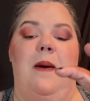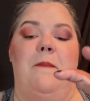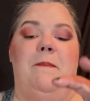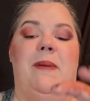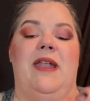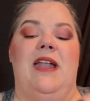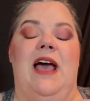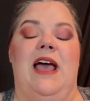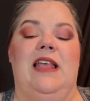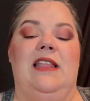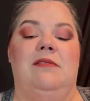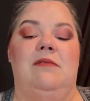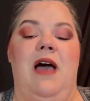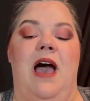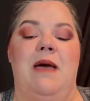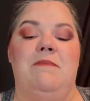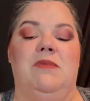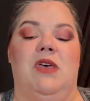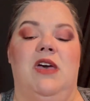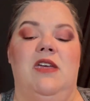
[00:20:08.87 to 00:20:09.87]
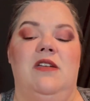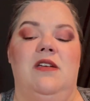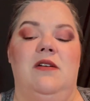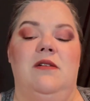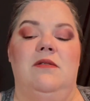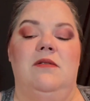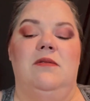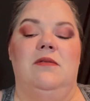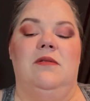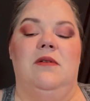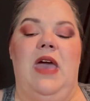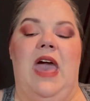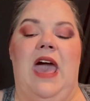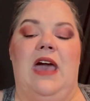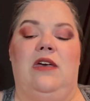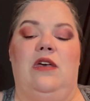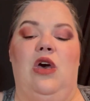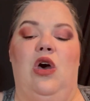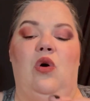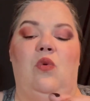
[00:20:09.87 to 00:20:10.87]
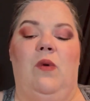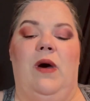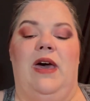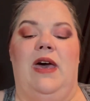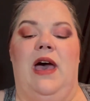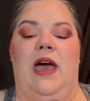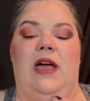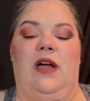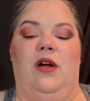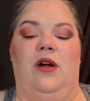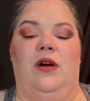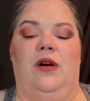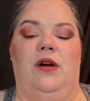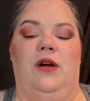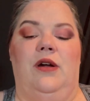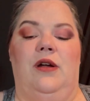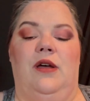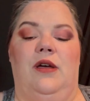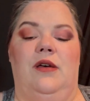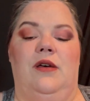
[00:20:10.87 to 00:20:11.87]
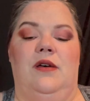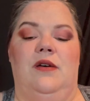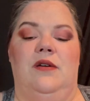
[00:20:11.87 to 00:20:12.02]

But I'm going to echo what I heard